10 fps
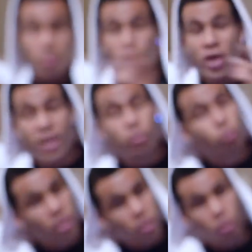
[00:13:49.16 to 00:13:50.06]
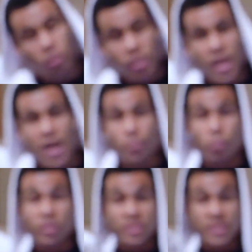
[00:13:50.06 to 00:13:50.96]
Point A was where they're currently at.
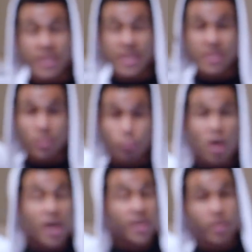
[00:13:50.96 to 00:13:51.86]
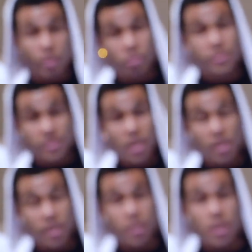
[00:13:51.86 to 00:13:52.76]
Point Z is the product you're
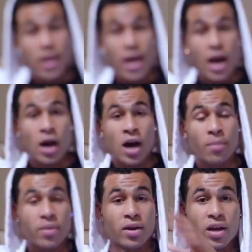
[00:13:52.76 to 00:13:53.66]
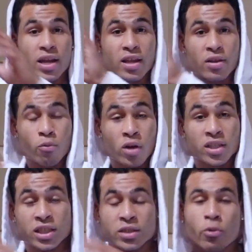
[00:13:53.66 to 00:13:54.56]
selling,
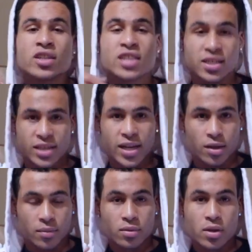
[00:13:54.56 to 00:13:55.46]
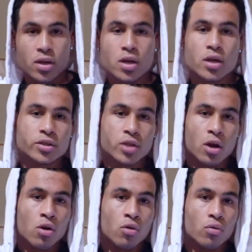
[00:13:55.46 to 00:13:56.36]
where it's going to take them.
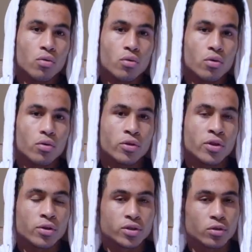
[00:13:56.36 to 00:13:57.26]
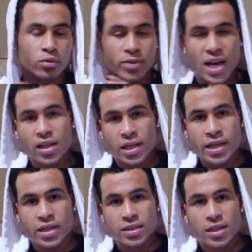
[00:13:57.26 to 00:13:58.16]
So the reality
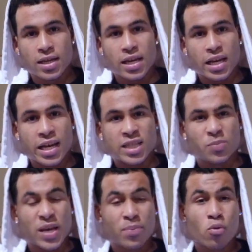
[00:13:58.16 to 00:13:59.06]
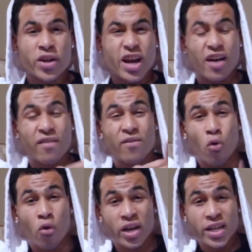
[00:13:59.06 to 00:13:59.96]
is people want to
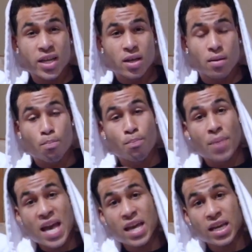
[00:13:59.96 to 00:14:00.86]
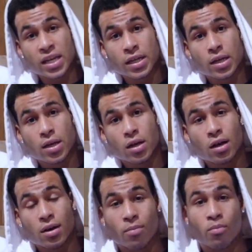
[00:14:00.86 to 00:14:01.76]
avoid pain
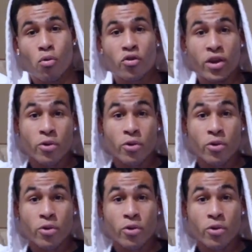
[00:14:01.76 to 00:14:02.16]
more than